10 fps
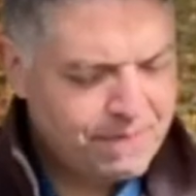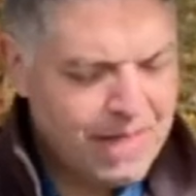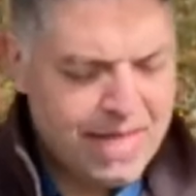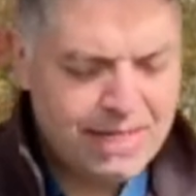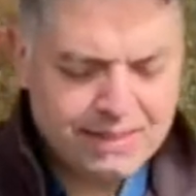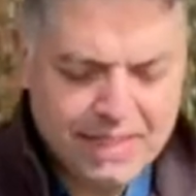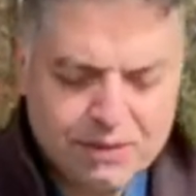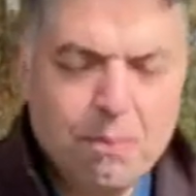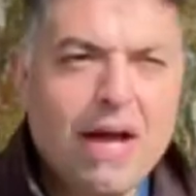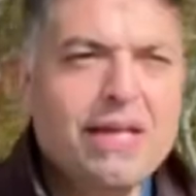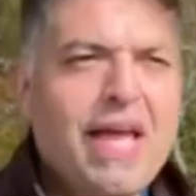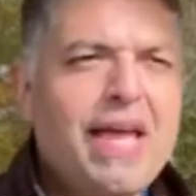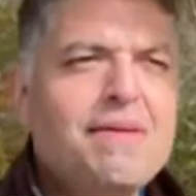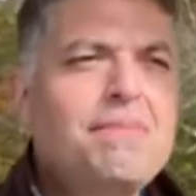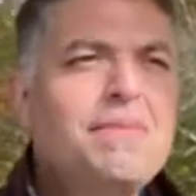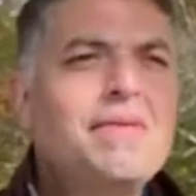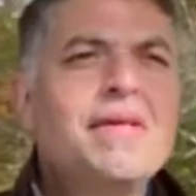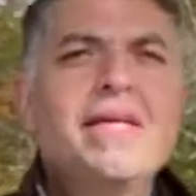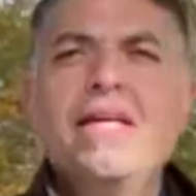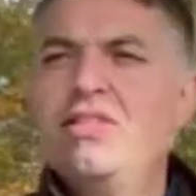And he says, my name
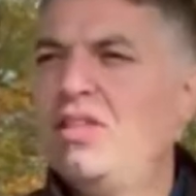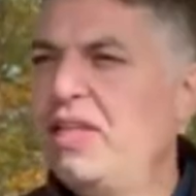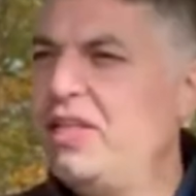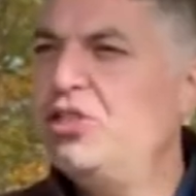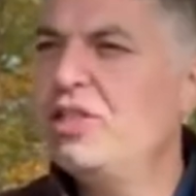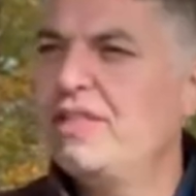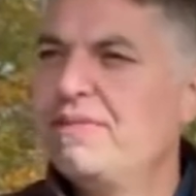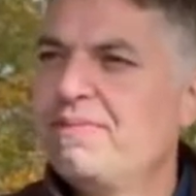is Legion.